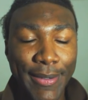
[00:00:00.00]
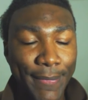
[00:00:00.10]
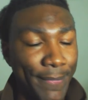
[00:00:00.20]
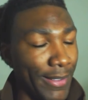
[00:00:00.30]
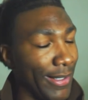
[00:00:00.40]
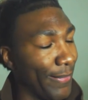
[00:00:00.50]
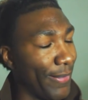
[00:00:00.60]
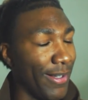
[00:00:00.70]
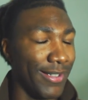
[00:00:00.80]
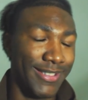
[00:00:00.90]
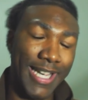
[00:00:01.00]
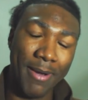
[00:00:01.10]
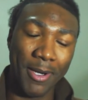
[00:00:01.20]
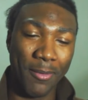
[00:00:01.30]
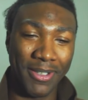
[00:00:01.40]
damn,
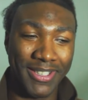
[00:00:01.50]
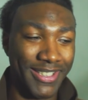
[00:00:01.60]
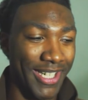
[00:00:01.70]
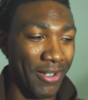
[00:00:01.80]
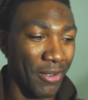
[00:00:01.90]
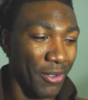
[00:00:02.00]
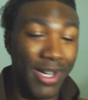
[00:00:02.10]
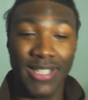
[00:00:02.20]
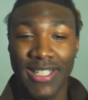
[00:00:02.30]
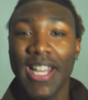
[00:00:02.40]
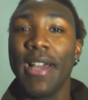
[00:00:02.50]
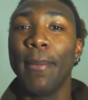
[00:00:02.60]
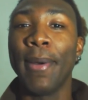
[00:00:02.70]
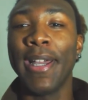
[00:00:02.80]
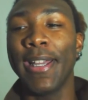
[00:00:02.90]
I don't want to sound crazy,
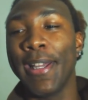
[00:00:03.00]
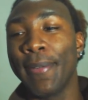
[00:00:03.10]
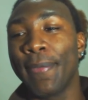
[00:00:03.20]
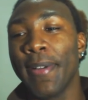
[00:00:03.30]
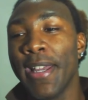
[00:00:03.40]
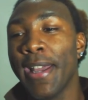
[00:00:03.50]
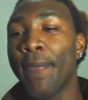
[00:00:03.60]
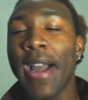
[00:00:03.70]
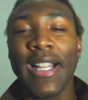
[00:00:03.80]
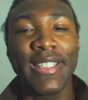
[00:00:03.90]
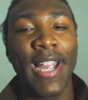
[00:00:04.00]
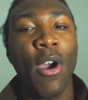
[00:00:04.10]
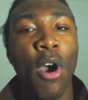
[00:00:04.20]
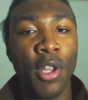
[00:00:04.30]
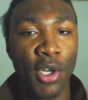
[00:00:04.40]
but if I can
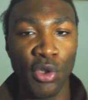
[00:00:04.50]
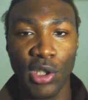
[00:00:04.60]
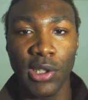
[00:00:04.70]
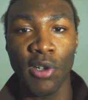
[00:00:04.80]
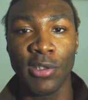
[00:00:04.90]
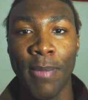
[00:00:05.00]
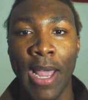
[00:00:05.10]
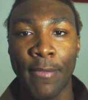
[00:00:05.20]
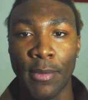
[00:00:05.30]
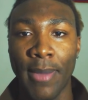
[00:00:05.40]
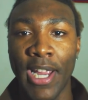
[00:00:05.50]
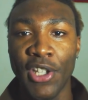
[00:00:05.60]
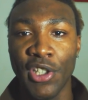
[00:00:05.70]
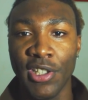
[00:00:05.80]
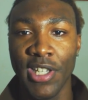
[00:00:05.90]
take all those clothes back from them
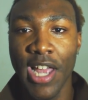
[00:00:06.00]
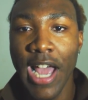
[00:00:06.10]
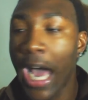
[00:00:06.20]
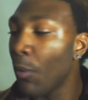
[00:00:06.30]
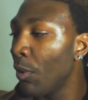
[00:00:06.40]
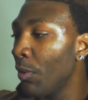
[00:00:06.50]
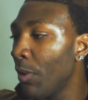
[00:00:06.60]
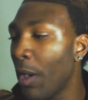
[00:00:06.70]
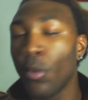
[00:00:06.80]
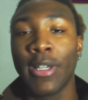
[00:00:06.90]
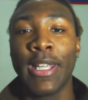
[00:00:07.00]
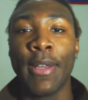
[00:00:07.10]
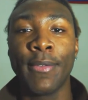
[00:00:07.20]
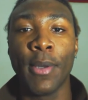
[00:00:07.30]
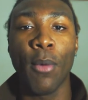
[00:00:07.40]
Haitians, I will
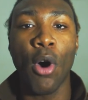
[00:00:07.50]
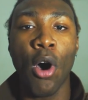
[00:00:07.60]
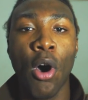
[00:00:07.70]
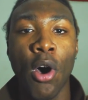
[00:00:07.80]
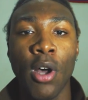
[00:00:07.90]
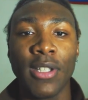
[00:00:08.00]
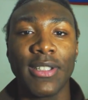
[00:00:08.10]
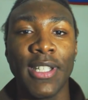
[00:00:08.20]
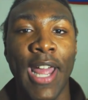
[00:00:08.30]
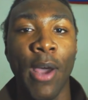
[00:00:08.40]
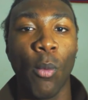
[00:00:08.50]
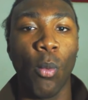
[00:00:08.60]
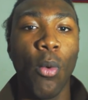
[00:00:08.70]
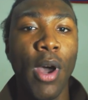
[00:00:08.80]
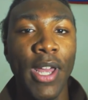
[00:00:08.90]
give them all to that
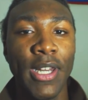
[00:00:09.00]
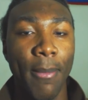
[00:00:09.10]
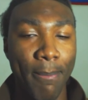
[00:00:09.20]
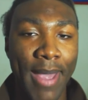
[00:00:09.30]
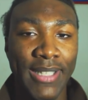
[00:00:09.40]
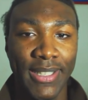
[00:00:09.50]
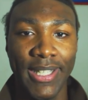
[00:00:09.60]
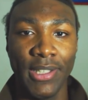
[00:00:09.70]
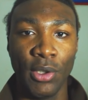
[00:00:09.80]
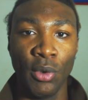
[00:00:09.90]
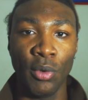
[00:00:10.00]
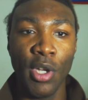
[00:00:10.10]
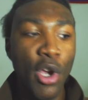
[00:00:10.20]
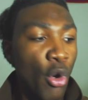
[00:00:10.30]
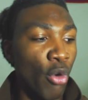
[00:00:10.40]
one Mexican
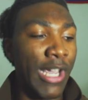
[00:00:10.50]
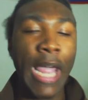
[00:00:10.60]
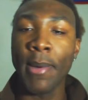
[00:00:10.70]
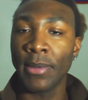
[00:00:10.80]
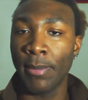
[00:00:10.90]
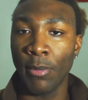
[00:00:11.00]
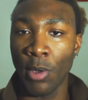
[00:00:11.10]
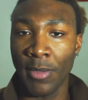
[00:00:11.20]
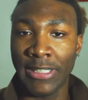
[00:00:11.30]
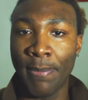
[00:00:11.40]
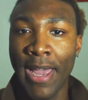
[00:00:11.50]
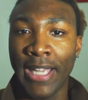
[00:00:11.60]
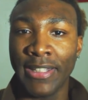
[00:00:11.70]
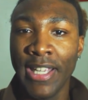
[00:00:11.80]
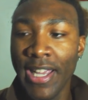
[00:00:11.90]
dude who came up to me with
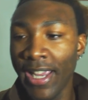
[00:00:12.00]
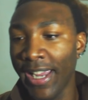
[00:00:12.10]
respect